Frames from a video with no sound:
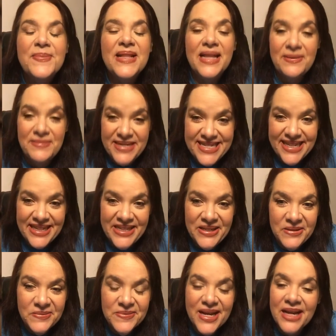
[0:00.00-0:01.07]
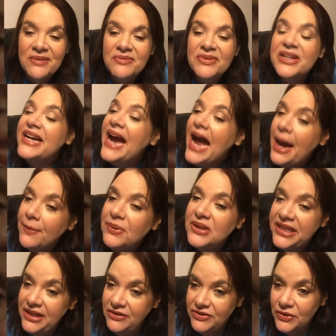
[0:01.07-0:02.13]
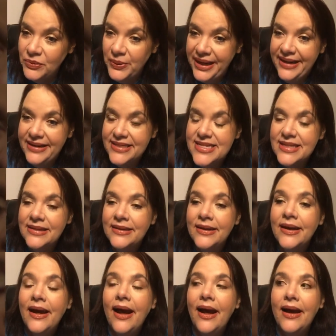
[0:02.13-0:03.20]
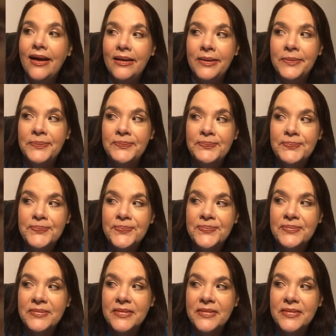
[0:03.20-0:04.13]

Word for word: but let me tell you, I'm very happily overweight. Um,